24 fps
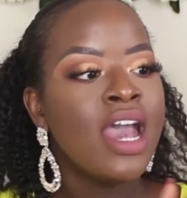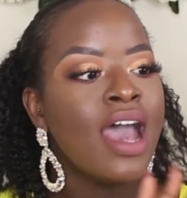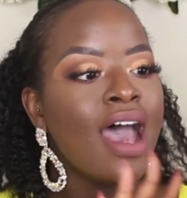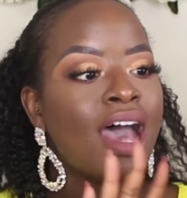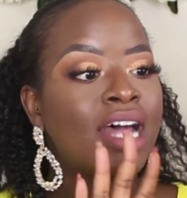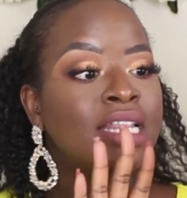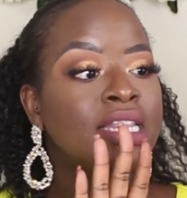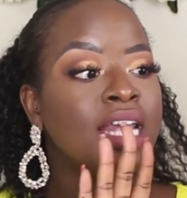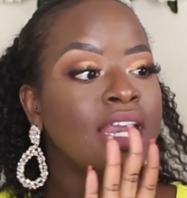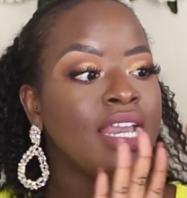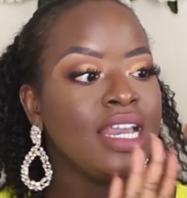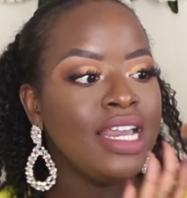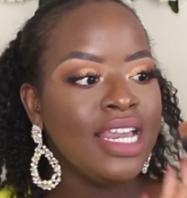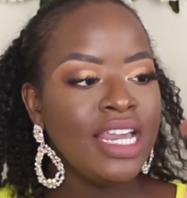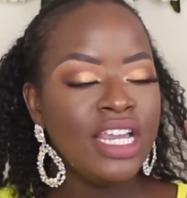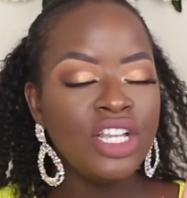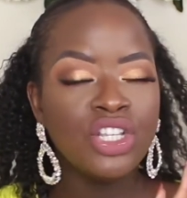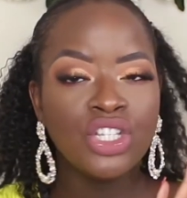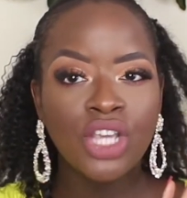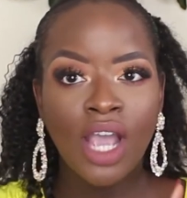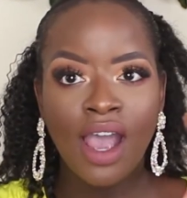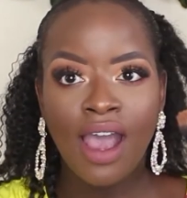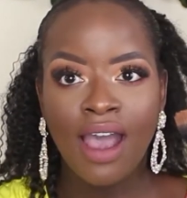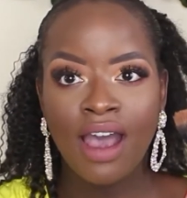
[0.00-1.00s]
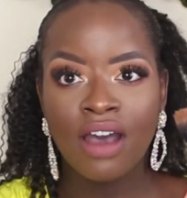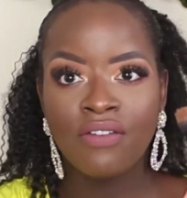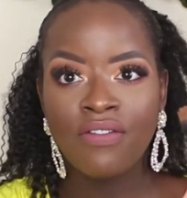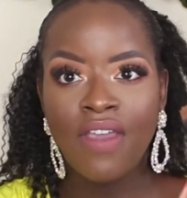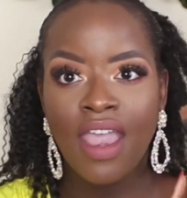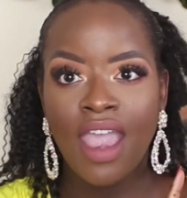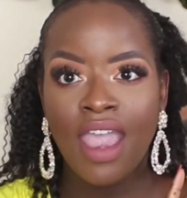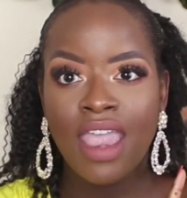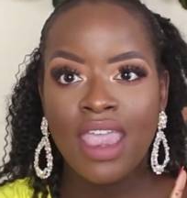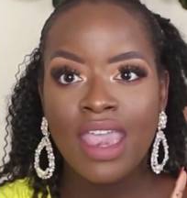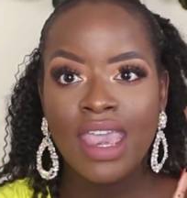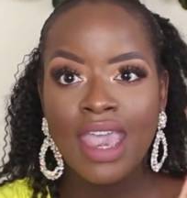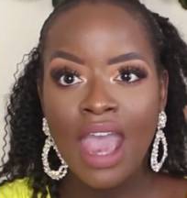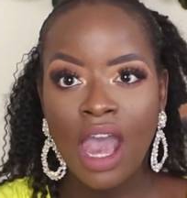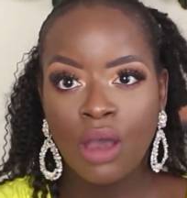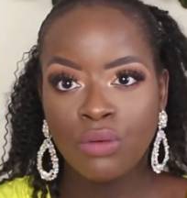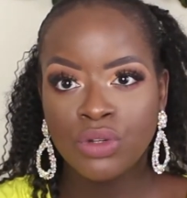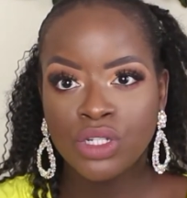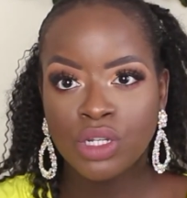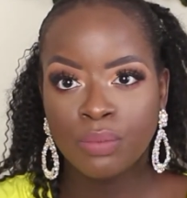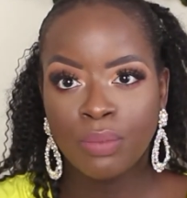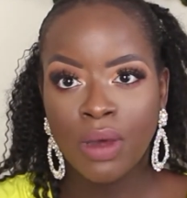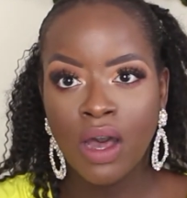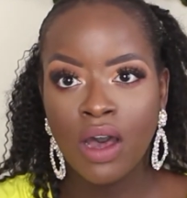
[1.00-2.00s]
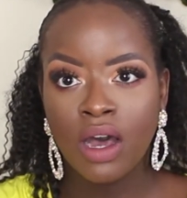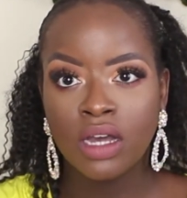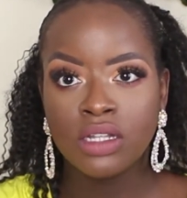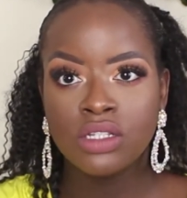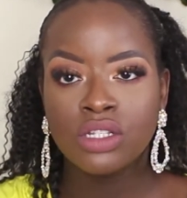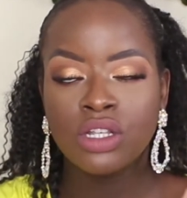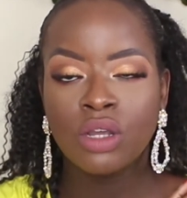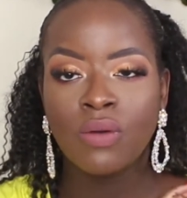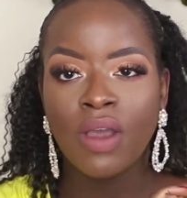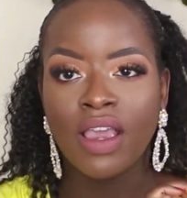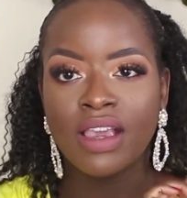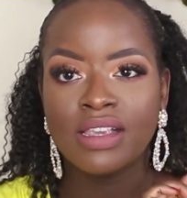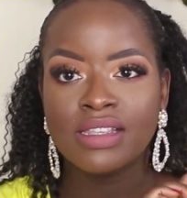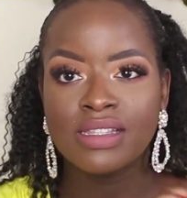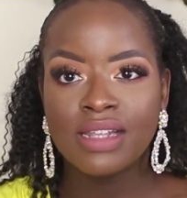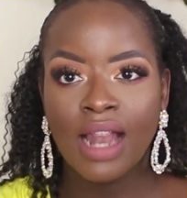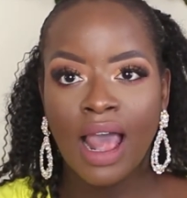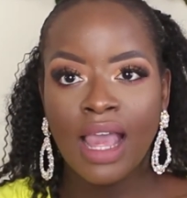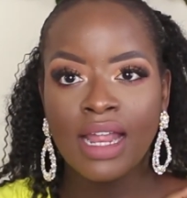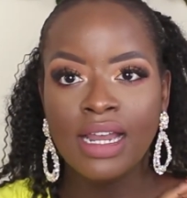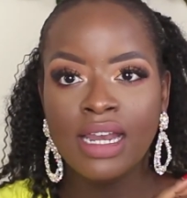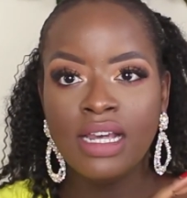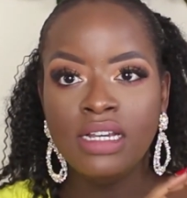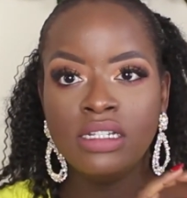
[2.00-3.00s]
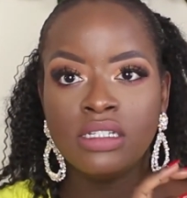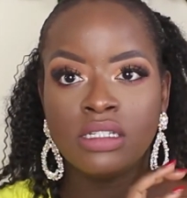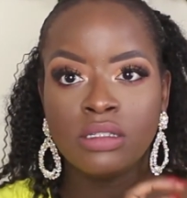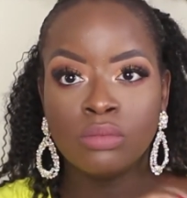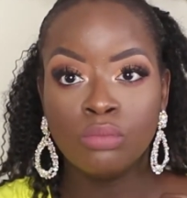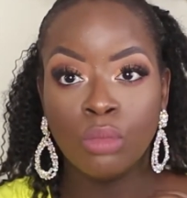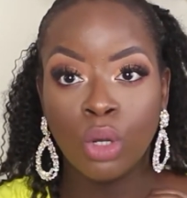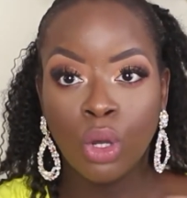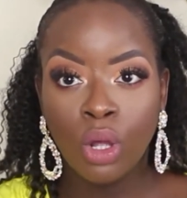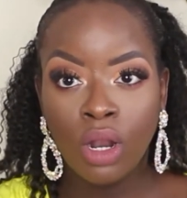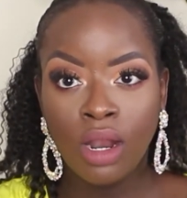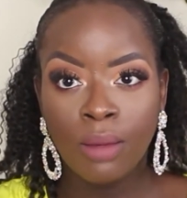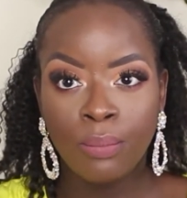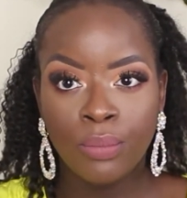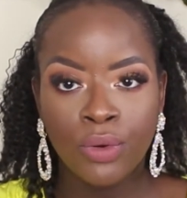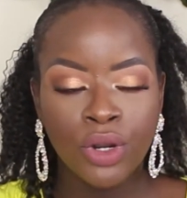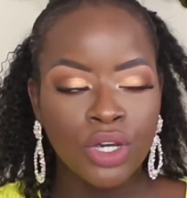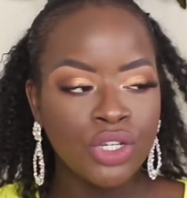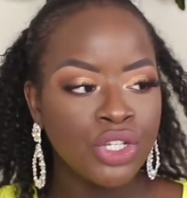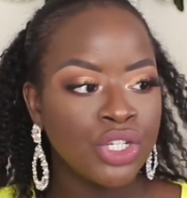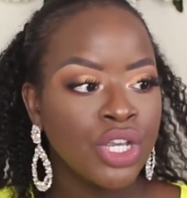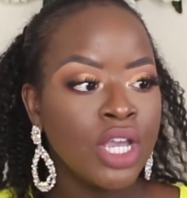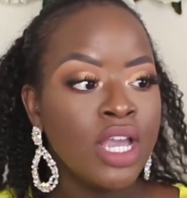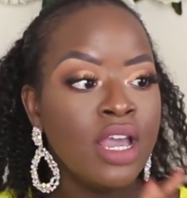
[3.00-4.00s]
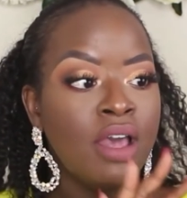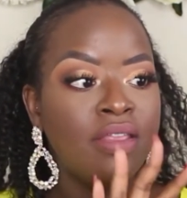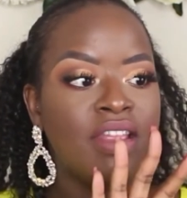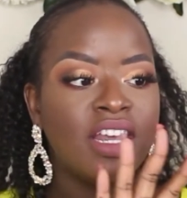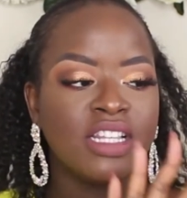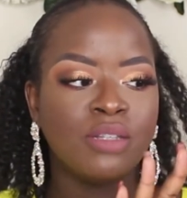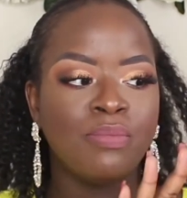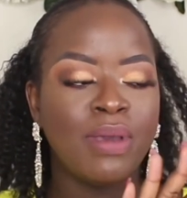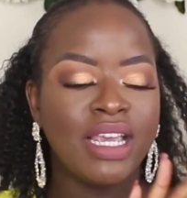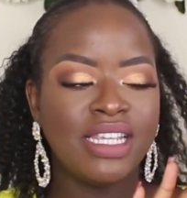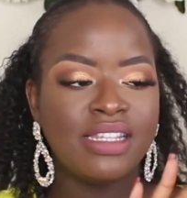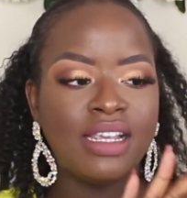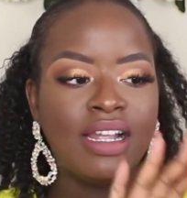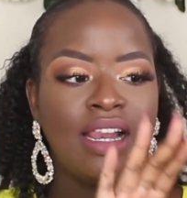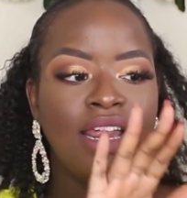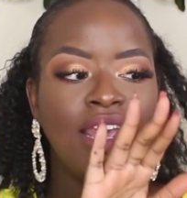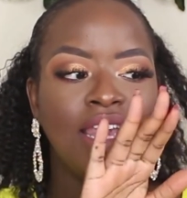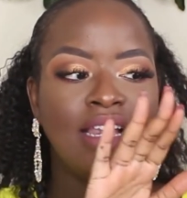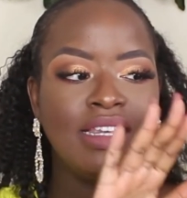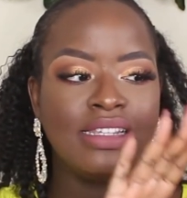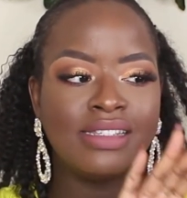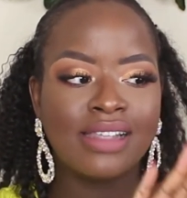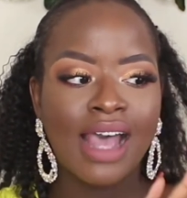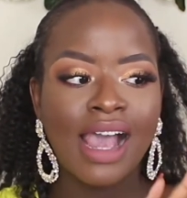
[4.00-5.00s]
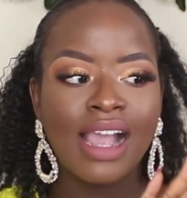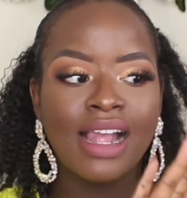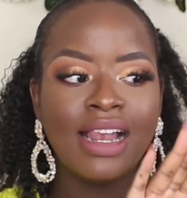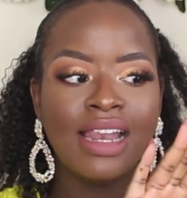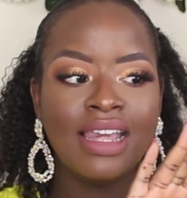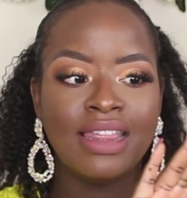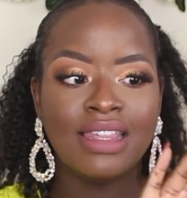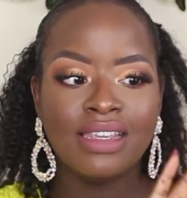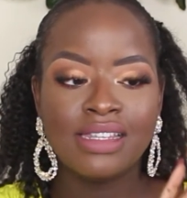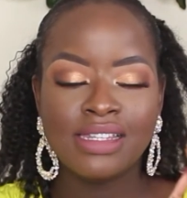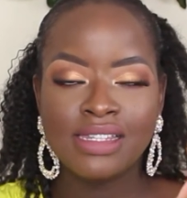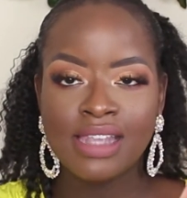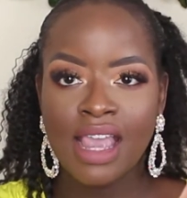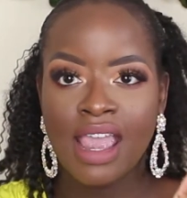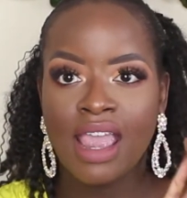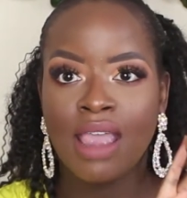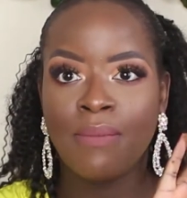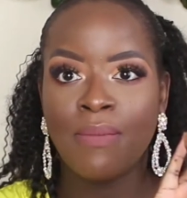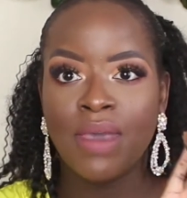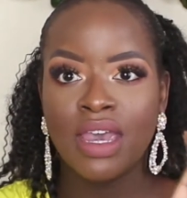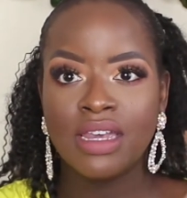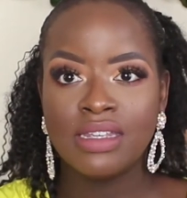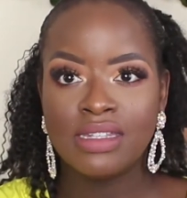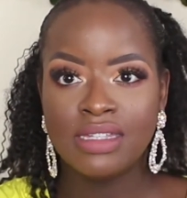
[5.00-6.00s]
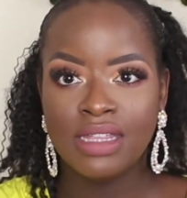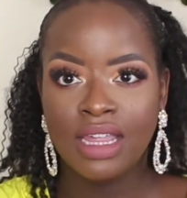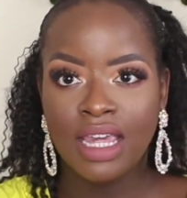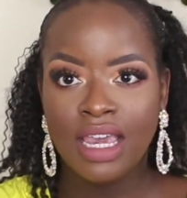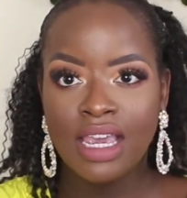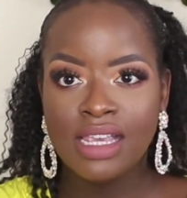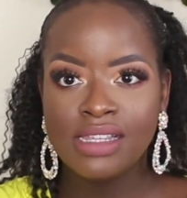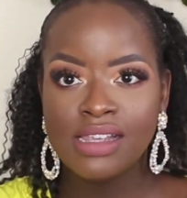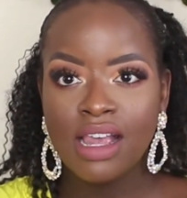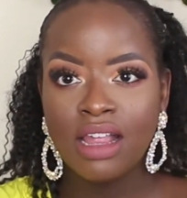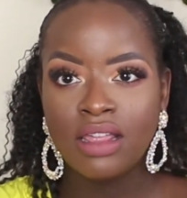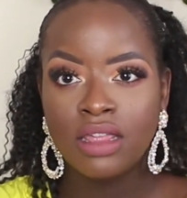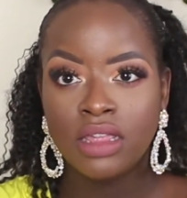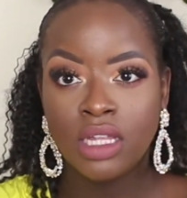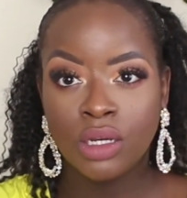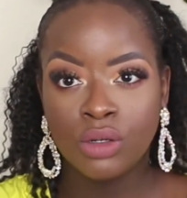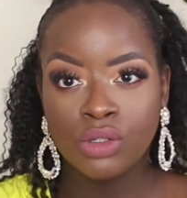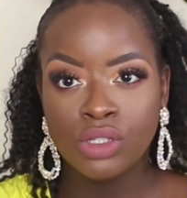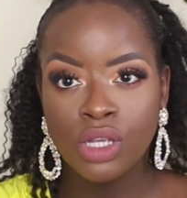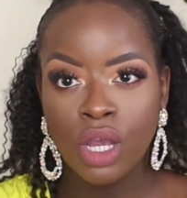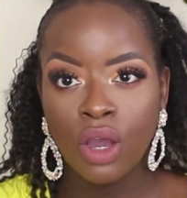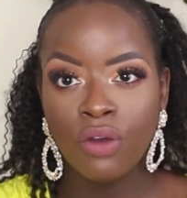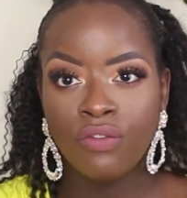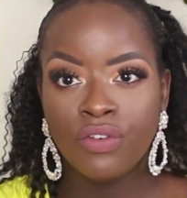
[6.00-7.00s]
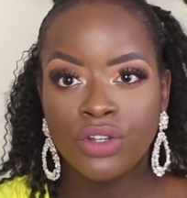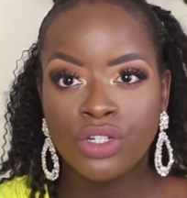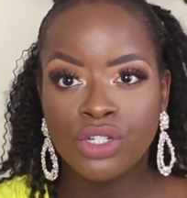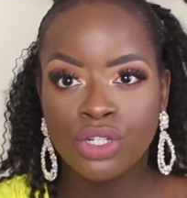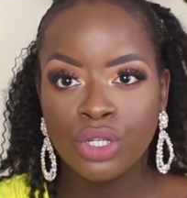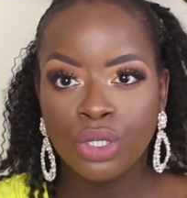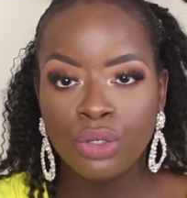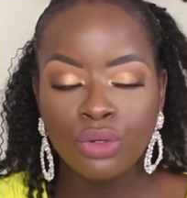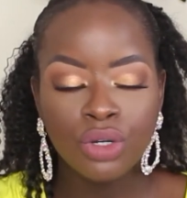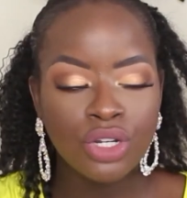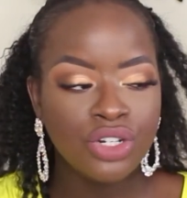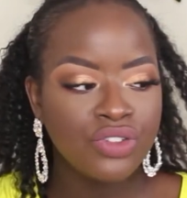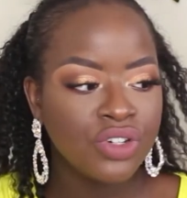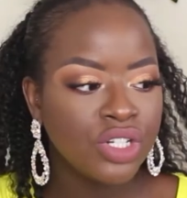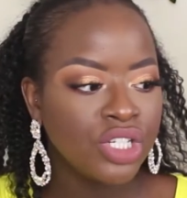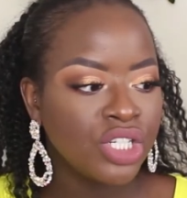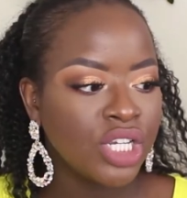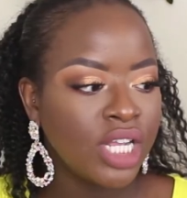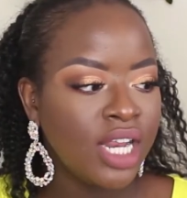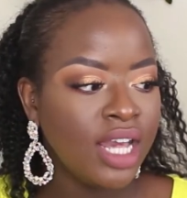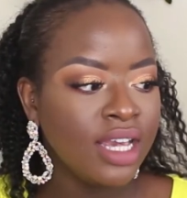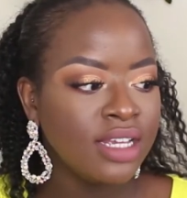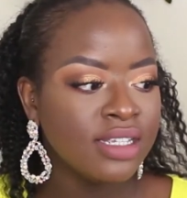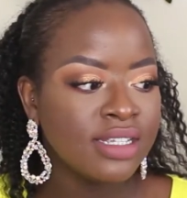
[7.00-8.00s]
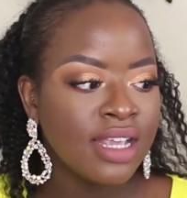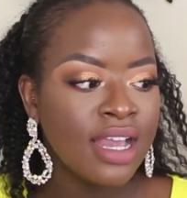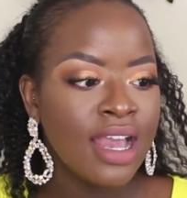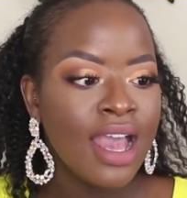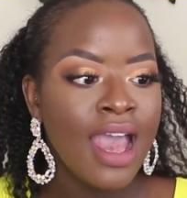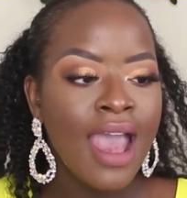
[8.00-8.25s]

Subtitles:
And they each have a counterpart, so a slightly smaller brush that's basically exactly the same as these, and those go for 200 shillings.